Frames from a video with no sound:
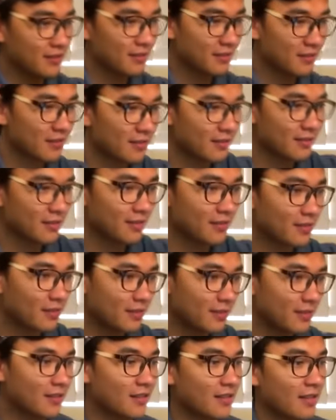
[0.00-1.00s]

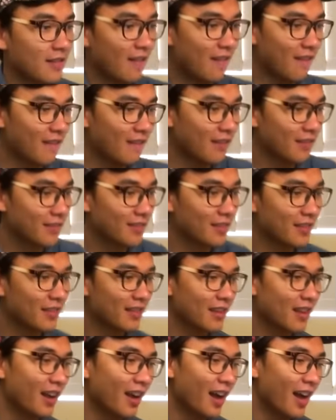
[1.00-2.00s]

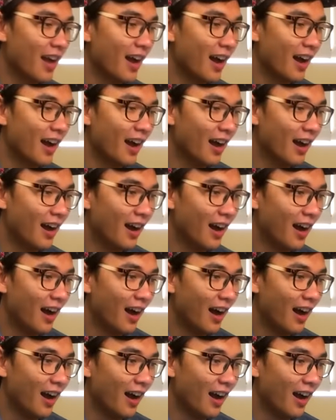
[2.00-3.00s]

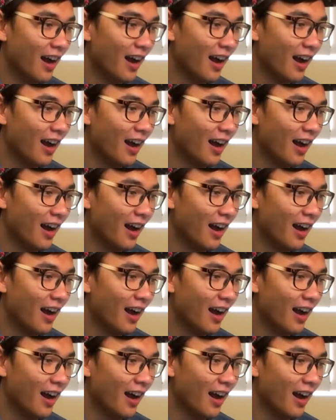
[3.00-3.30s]
(no one is talking)